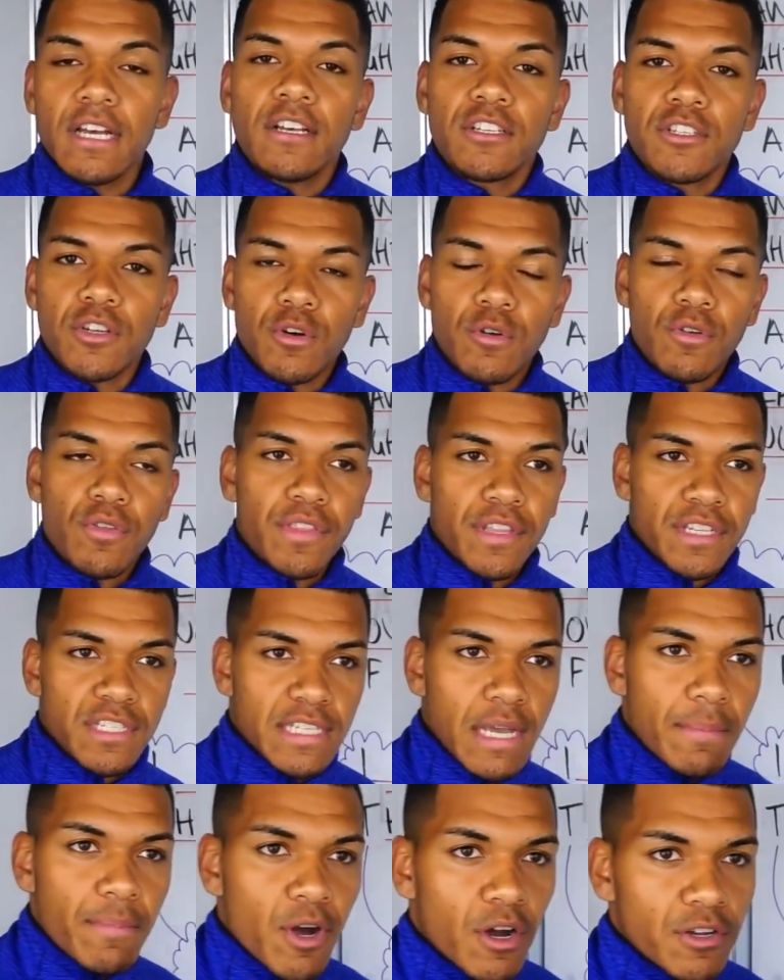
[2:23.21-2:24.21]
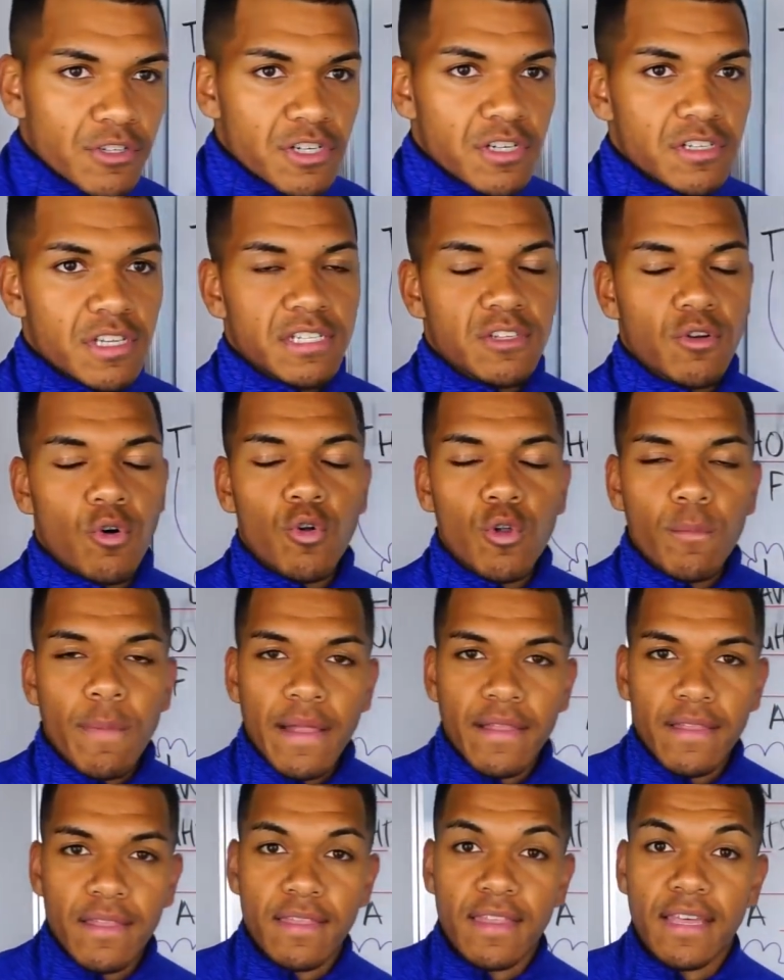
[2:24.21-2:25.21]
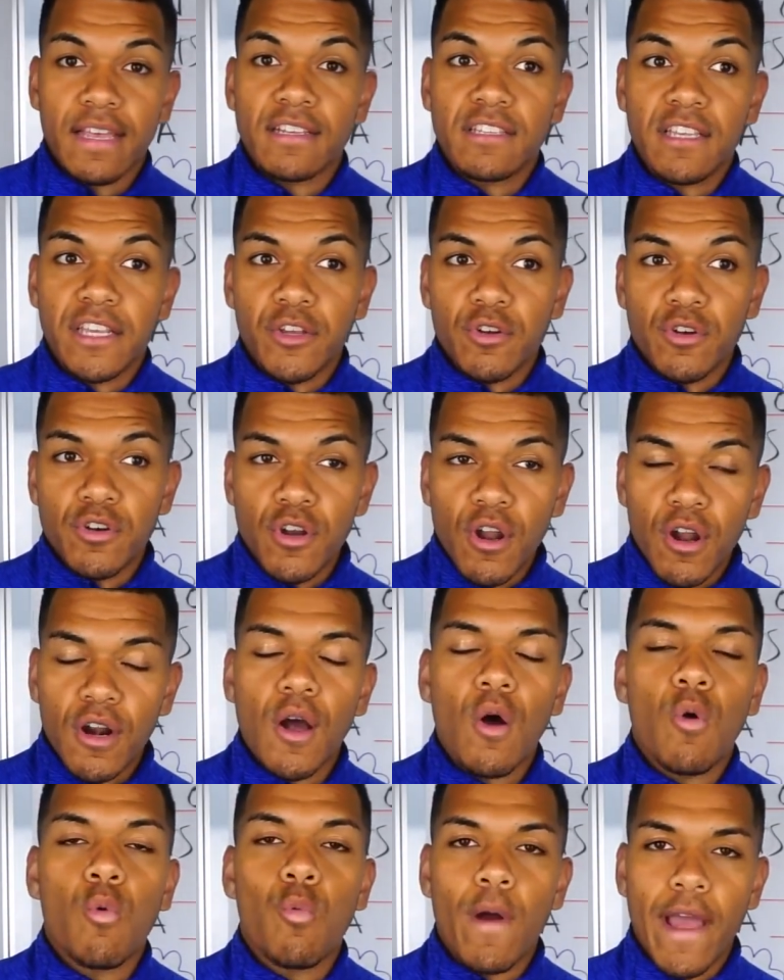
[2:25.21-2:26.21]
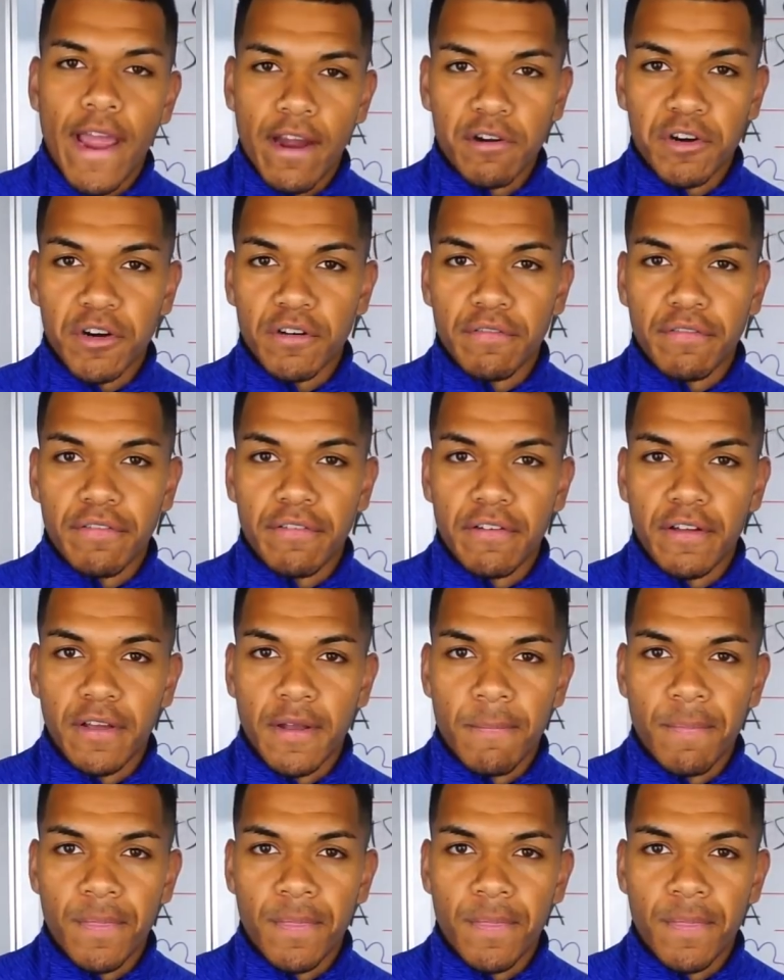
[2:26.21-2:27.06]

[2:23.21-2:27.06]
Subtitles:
So the subconscious is all about the things that you're not aware of.